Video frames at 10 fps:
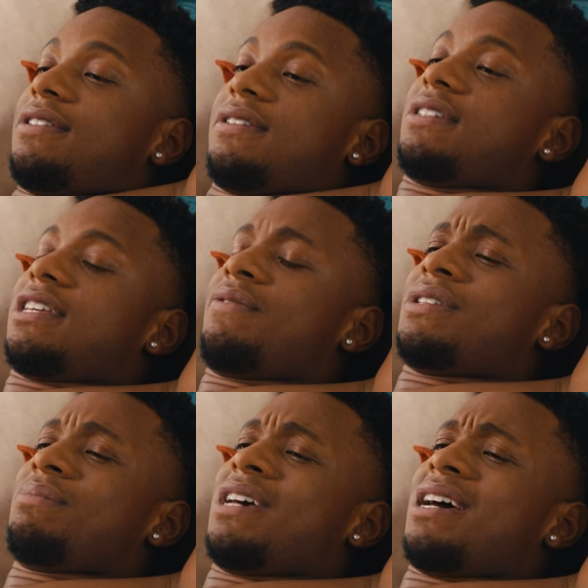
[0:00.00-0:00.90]
Just give it some
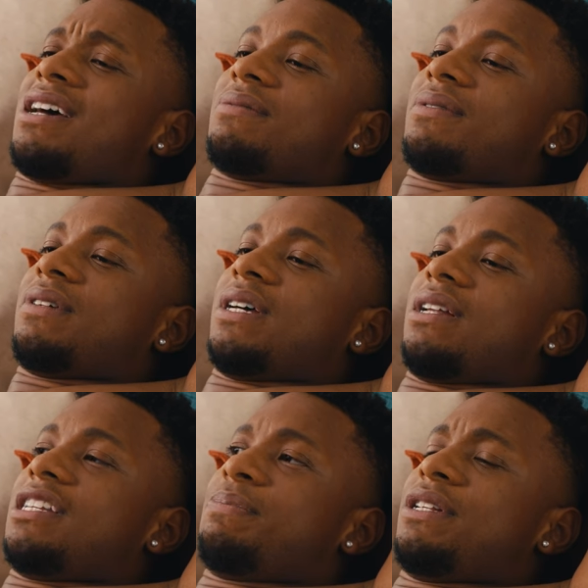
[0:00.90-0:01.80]
time. Look,
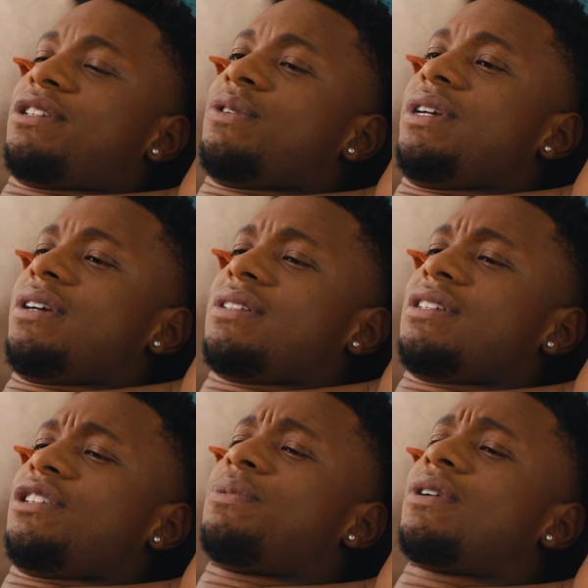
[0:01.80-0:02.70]
it's been two years since
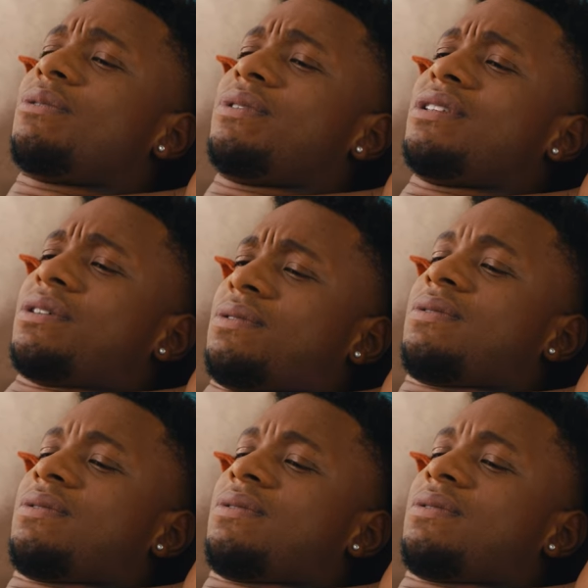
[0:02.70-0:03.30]
you broke up with Zoe.